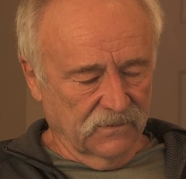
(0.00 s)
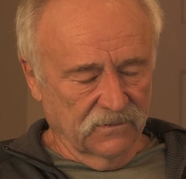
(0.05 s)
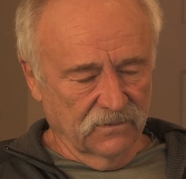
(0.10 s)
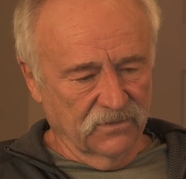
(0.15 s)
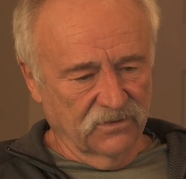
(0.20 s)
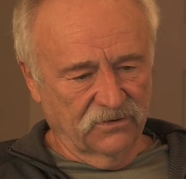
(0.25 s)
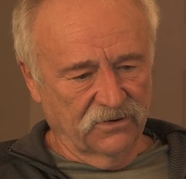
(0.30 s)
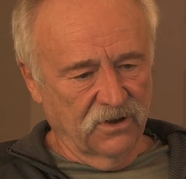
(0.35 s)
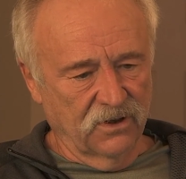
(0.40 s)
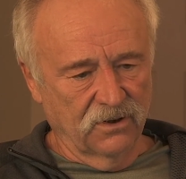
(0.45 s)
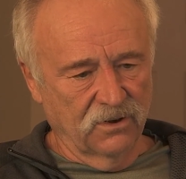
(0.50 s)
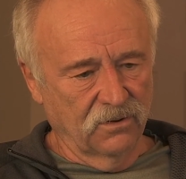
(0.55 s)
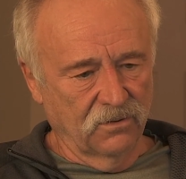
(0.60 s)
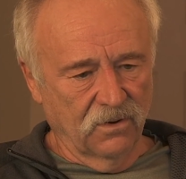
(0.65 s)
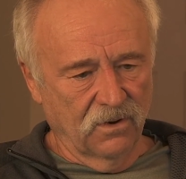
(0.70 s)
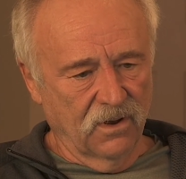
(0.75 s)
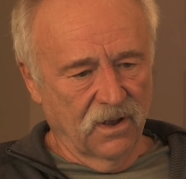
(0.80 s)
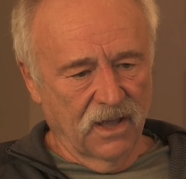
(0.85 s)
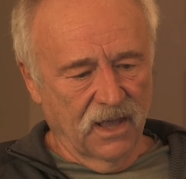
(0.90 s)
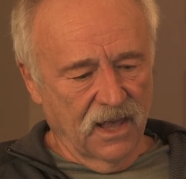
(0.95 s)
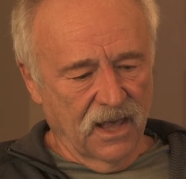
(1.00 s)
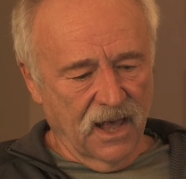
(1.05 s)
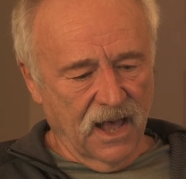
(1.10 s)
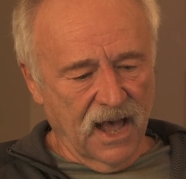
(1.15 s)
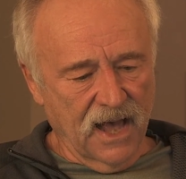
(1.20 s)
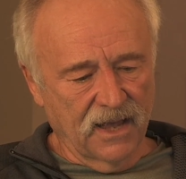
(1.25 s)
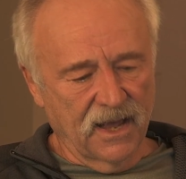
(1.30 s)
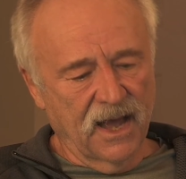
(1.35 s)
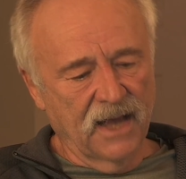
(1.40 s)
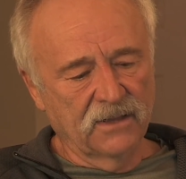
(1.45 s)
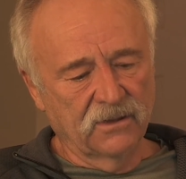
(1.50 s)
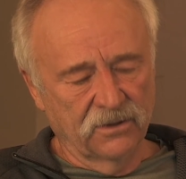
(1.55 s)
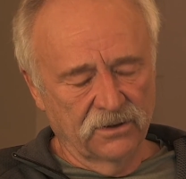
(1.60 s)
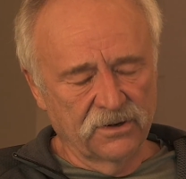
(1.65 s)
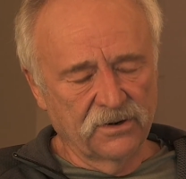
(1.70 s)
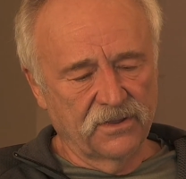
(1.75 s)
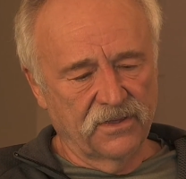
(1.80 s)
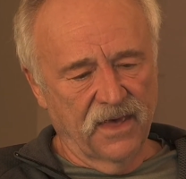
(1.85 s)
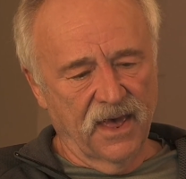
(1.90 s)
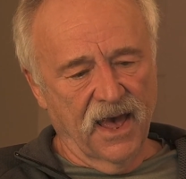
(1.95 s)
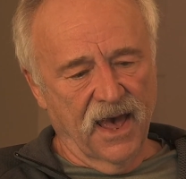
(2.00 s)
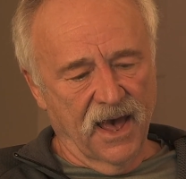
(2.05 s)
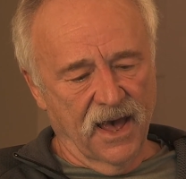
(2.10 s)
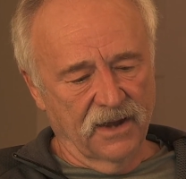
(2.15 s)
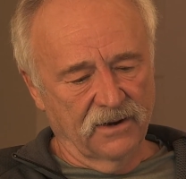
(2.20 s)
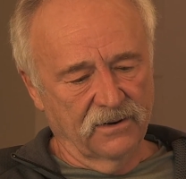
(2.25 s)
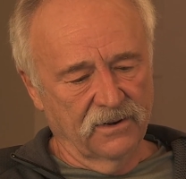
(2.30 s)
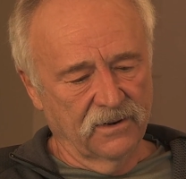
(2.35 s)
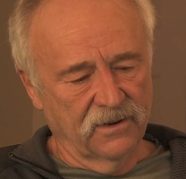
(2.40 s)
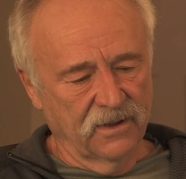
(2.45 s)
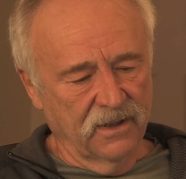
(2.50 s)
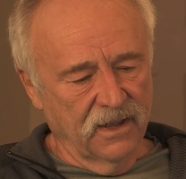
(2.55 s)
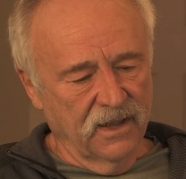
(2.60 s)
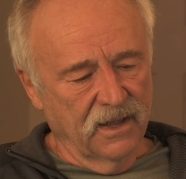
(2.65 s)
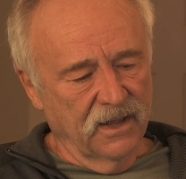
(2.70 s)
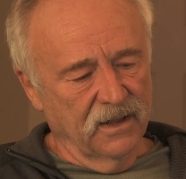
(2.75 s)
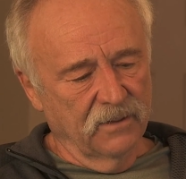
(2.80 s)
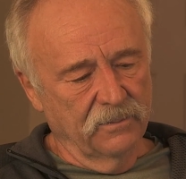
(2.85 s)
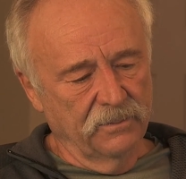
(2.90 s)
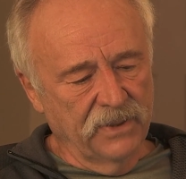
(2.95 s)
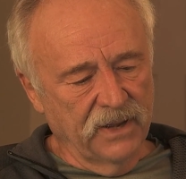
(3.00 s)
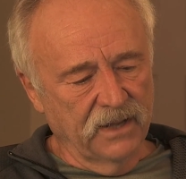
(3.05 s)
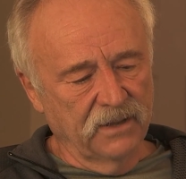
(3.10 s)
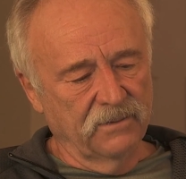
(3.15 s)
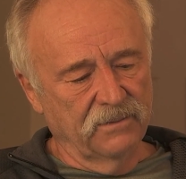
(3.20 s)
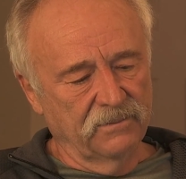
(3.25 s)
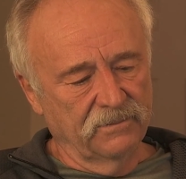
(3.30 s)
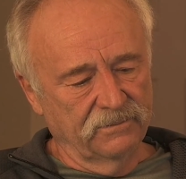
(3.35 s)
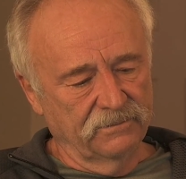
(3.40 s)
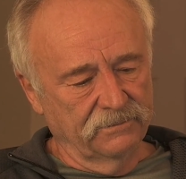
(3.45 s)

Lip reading: So I learned that, but